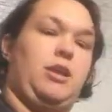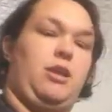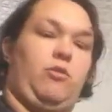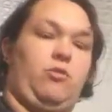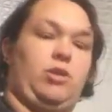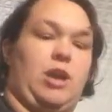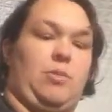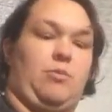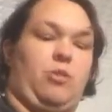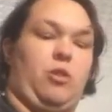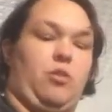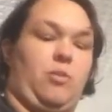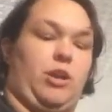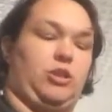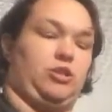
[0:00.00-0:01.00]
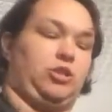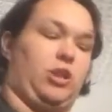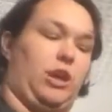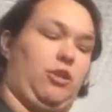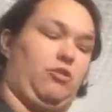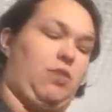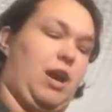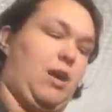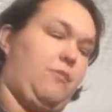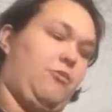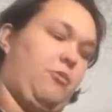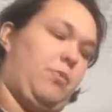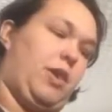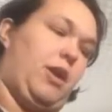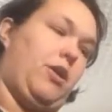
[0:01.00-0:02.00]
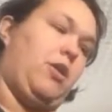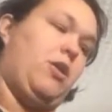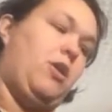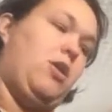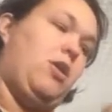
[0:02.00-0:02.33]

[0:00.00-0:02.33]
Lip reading: If we're diapering her, we can just kind of grab from there.